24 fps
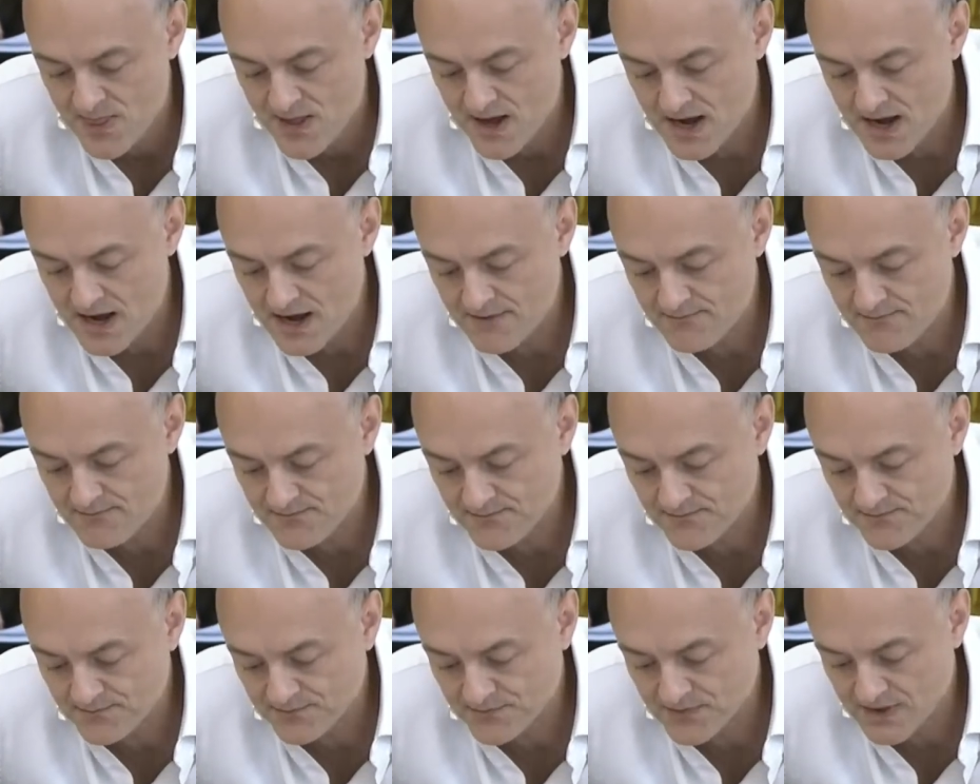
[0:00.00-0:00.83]

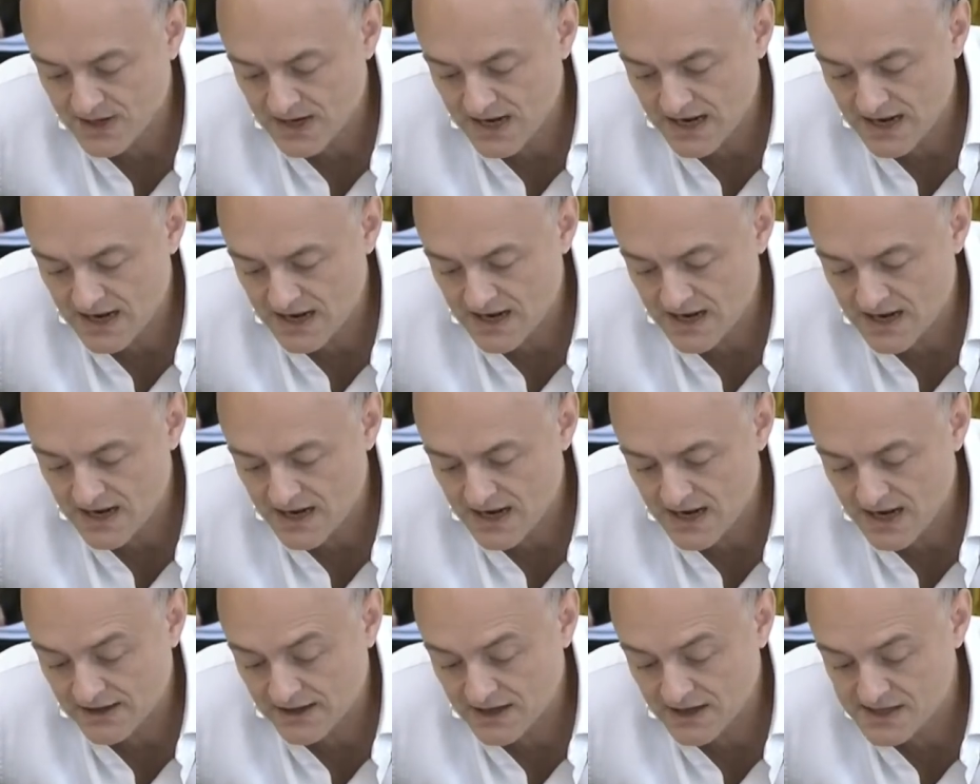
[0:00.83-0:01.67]
and
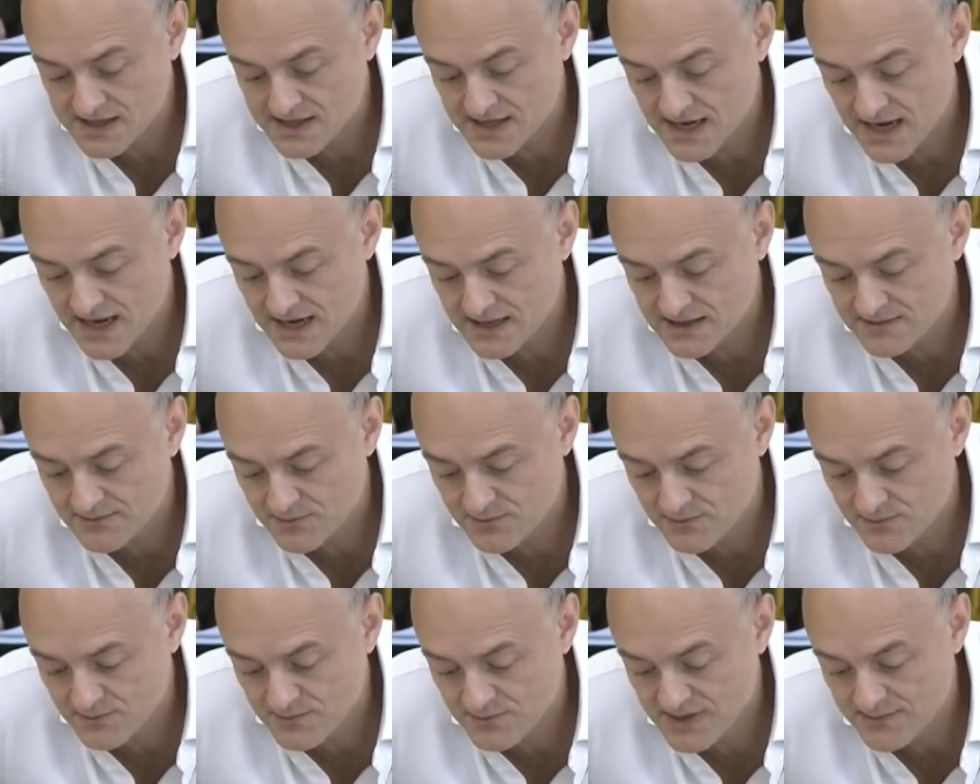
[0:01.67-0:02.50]
I said,
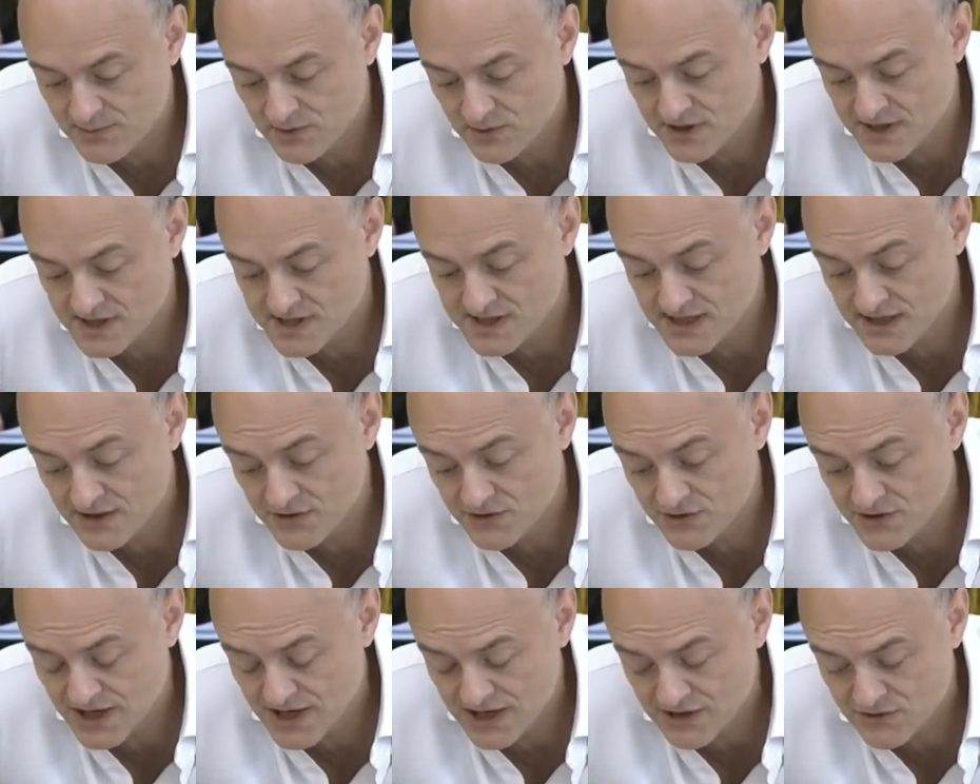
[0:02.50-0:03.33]
people can see the
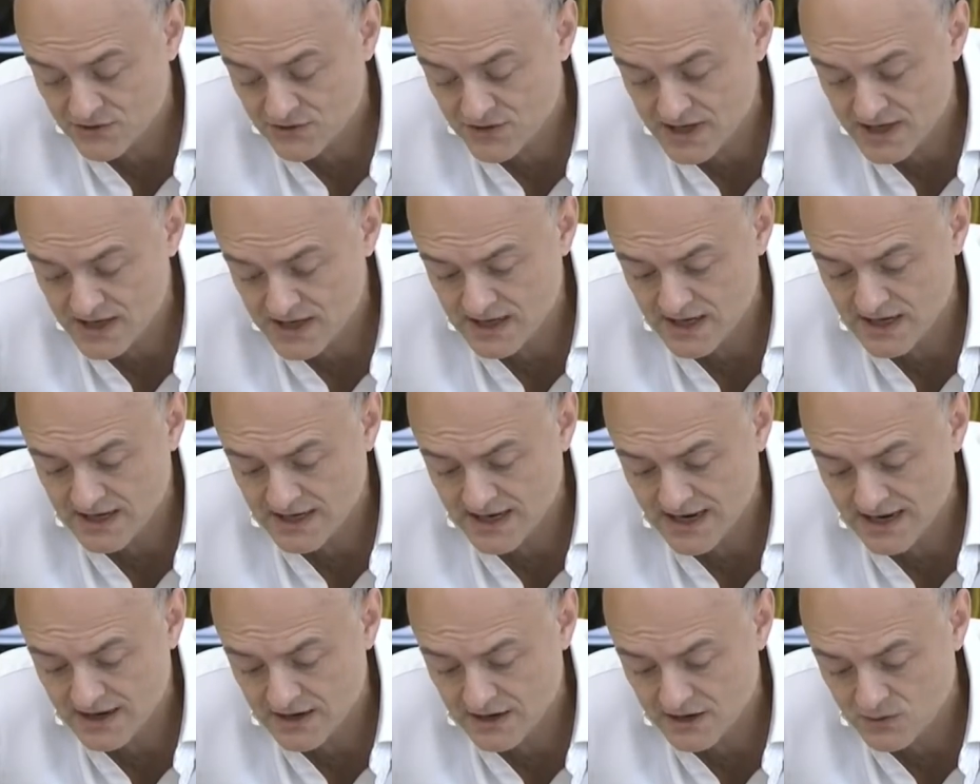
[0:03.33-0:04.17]
trajectory and
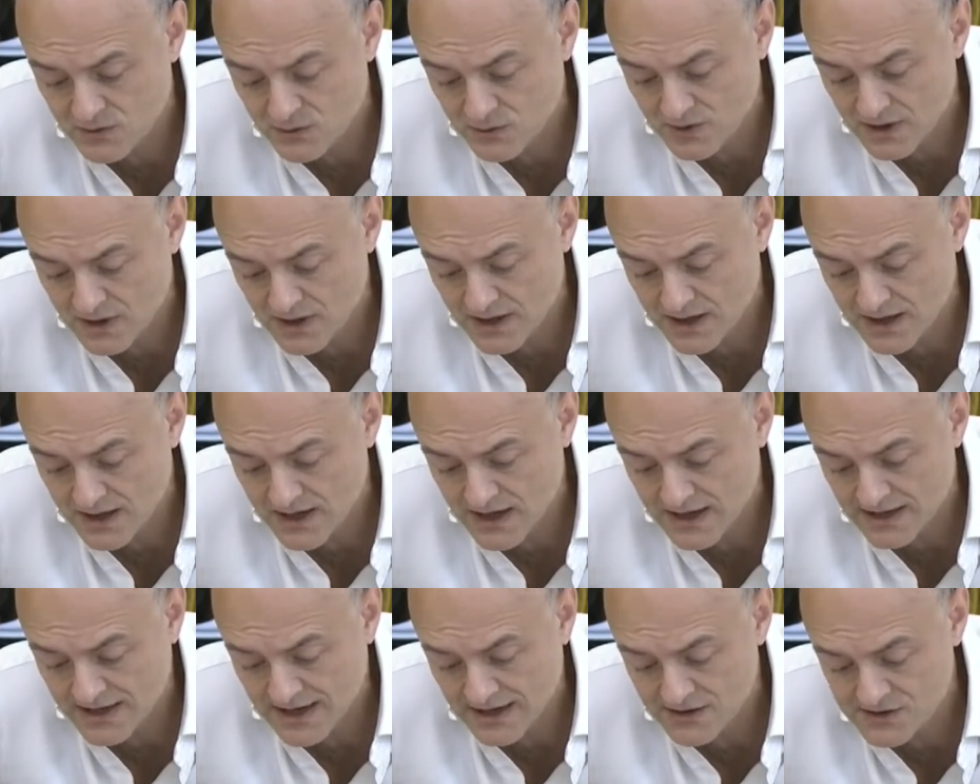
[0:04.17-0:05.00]

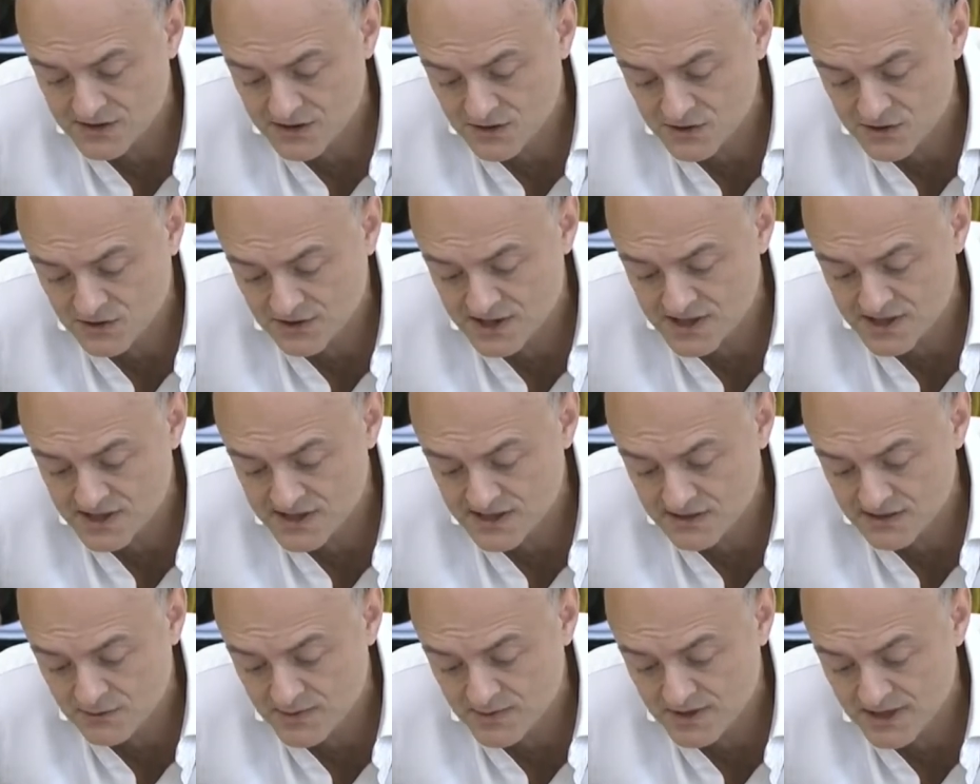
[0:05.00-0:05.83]
how social
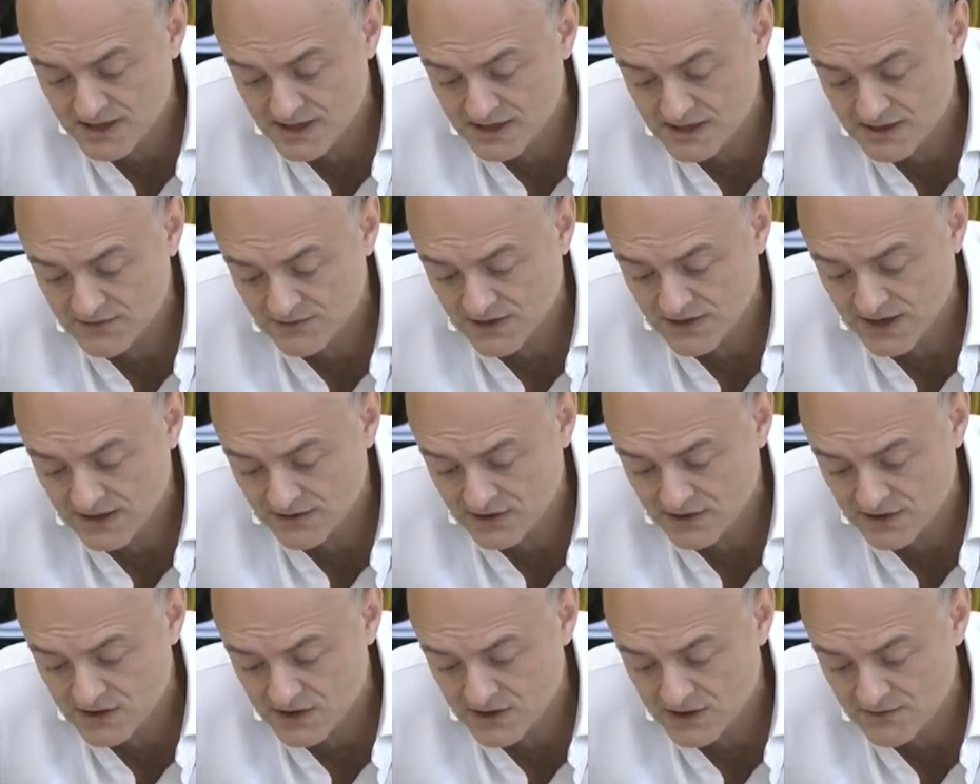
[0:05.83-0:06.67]
distancing will be needed to flatten
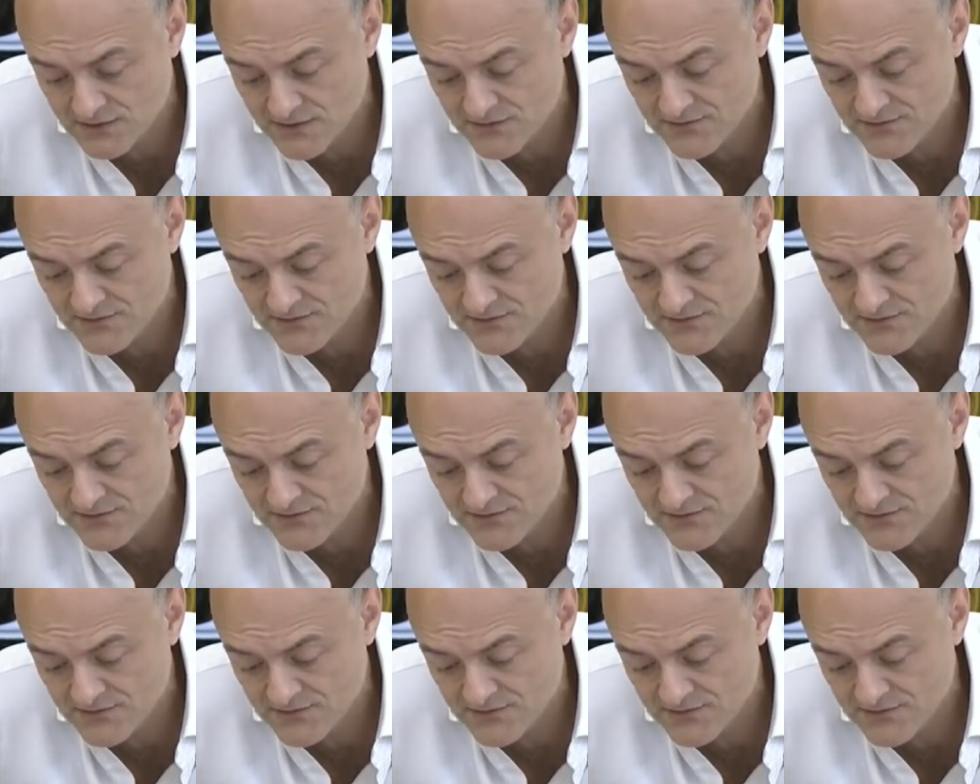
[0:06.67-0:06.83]
the curve.